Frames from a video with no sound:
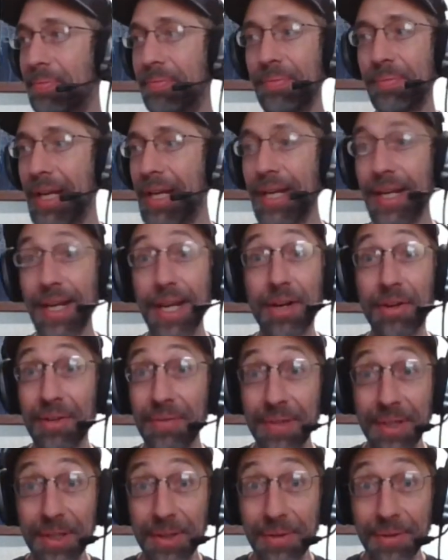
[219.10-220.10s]
Being
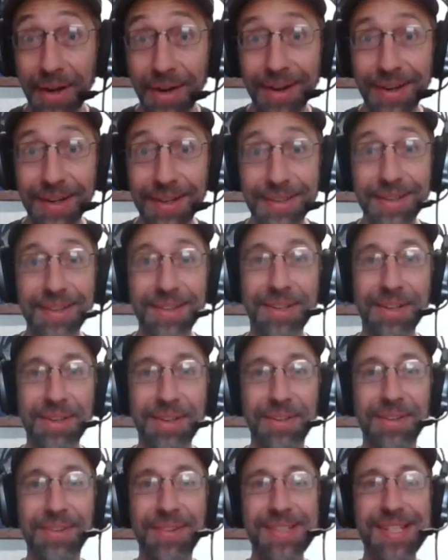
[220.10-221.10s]
interviewed on
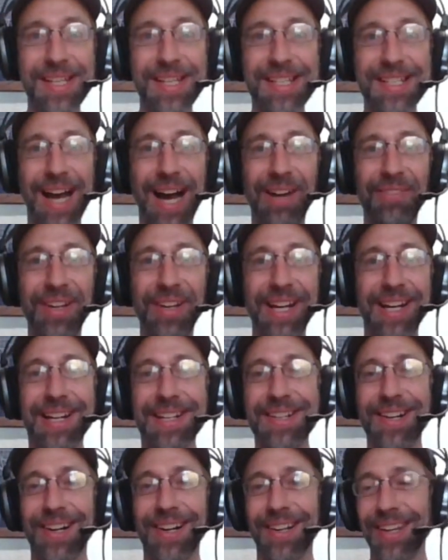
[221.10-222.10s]
news is not being a
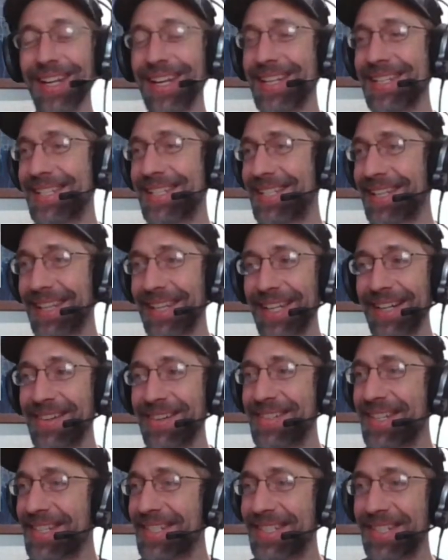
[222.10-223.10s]
journalist.
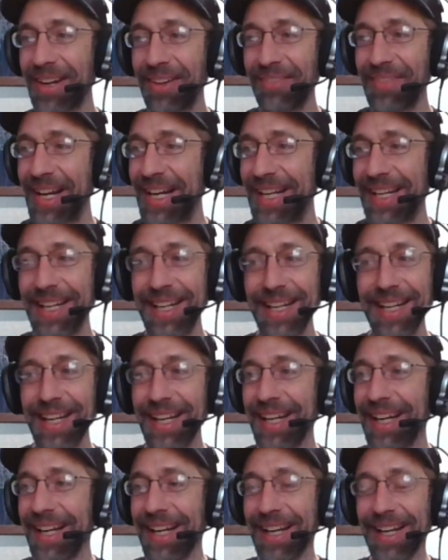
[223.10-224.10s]
There's just so many
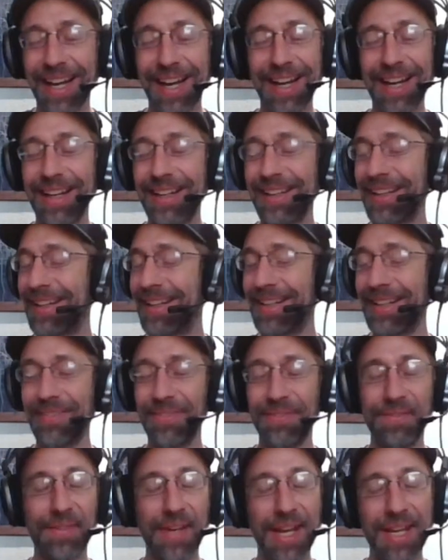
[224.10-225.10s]

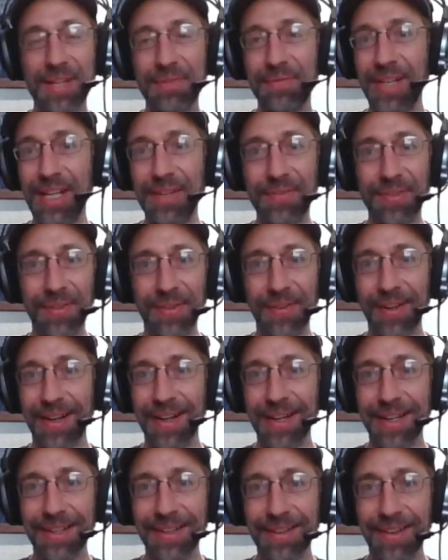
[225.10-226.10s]
fake people
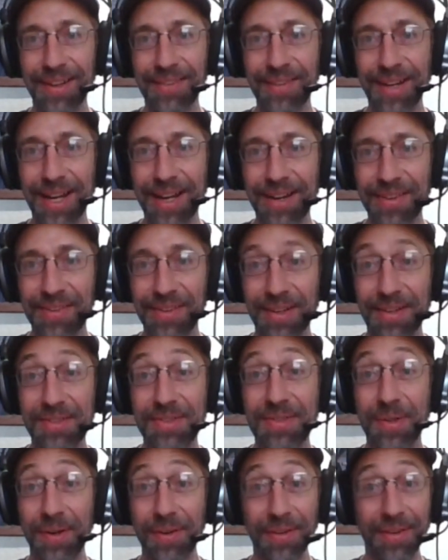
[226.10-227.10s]
on Clubhouse,
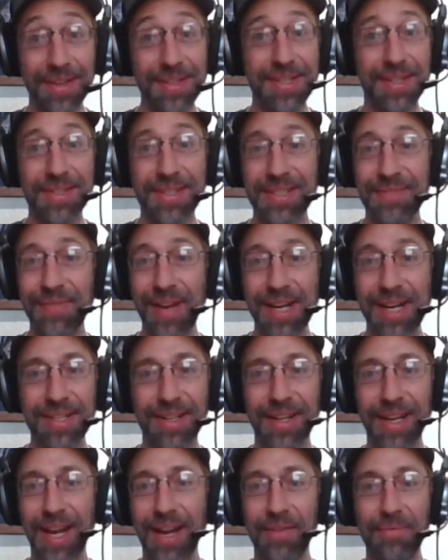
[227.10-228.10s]
journalists
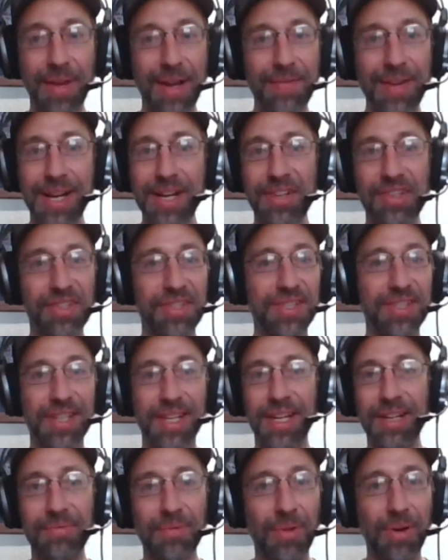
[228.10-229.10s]
especially. Or maybe I just
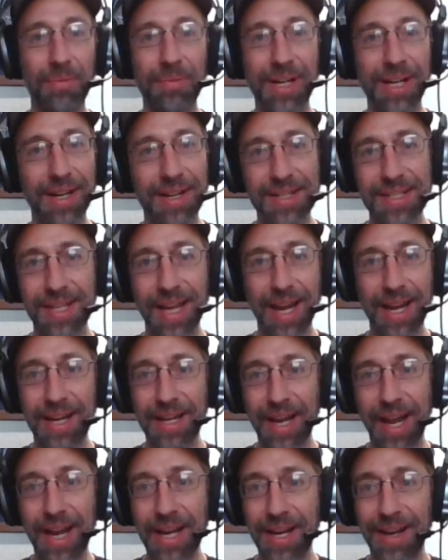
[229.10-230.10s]
see it more because
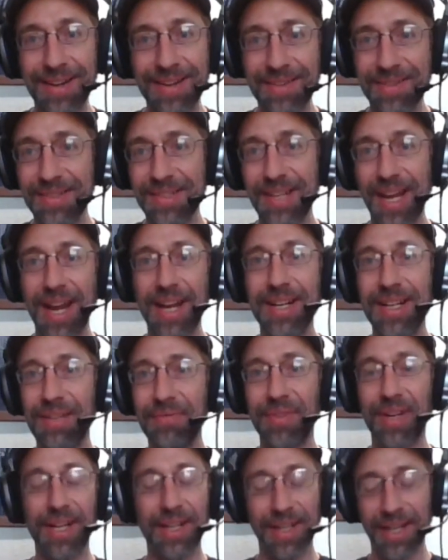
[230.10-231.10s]
I understand
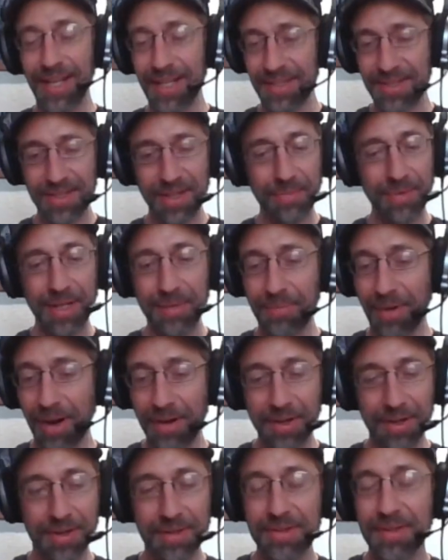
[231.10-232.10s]
it, but like, so many
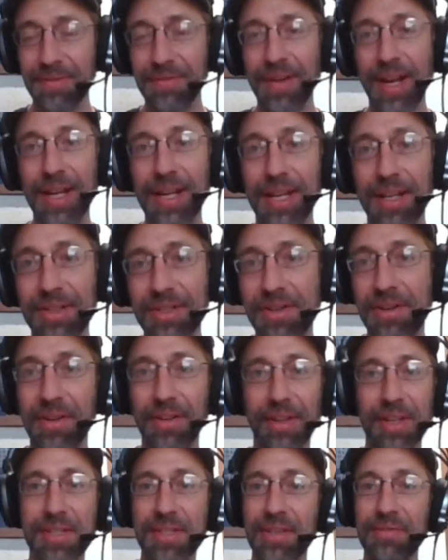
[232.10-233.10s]
marketers are faking
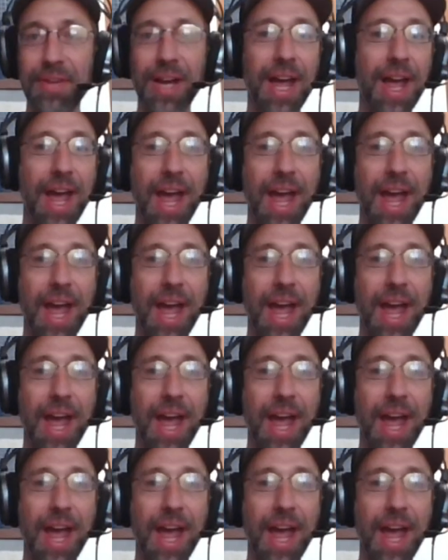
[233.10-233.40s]
journalism.